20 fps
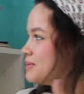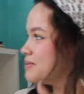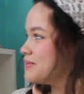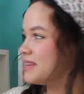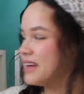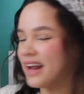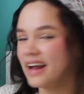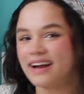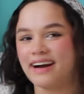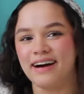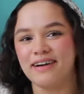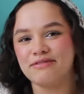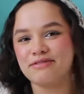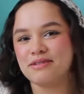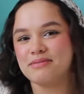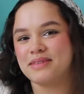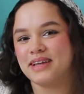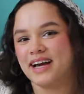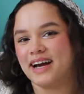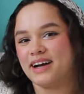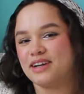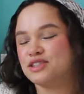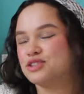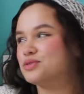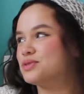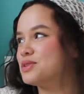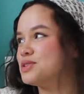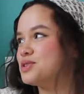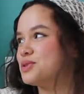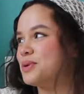that I got from the
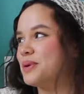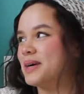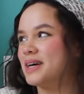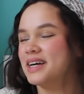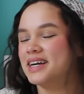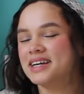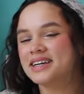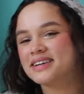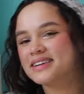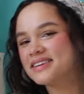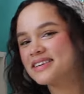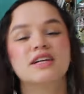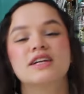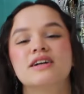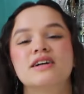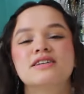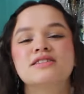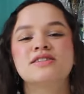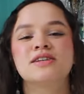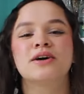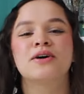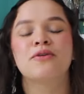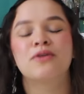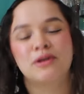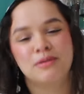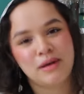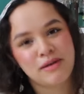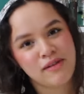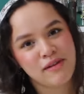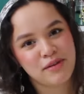actual tour. So
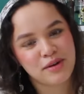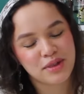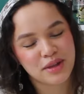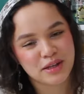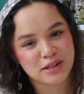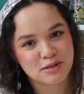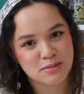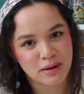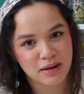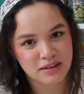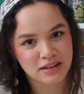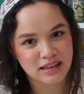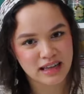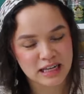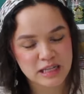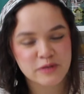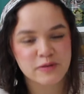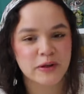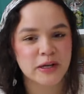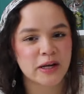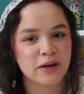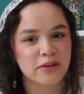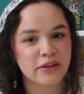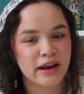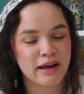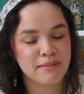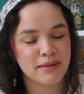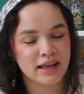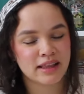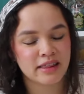one of my favorite things about the last video that
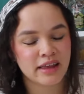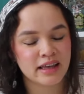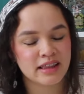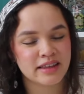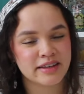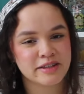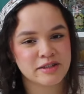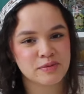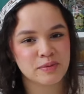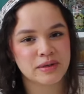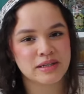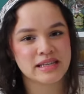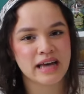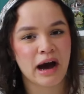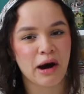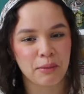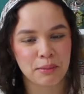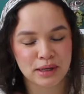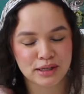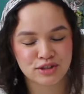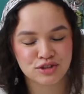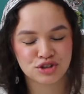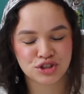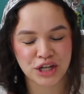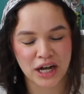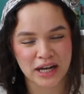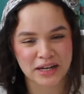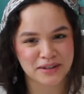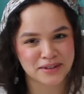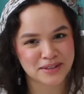I made like this was how much
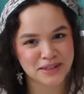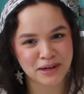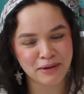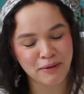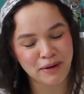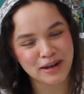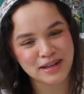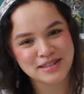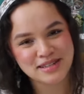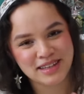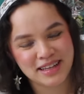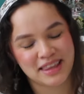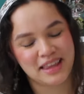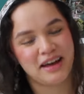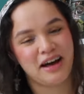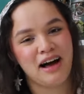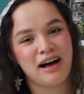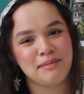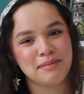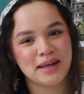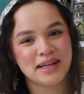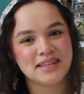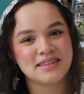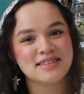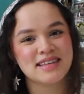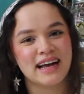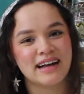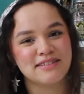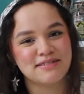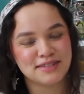chatter there was in the
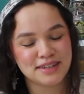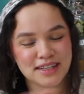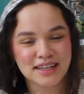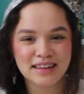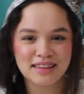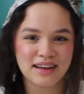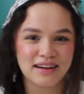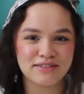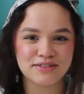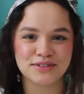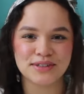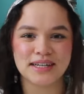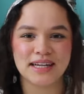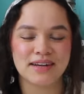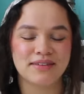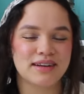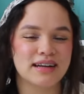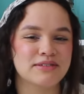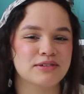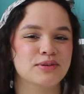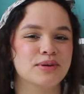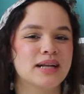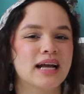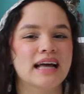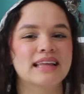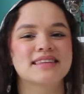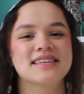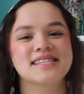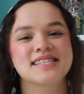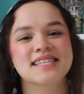comments. I really loved reading what everyone had to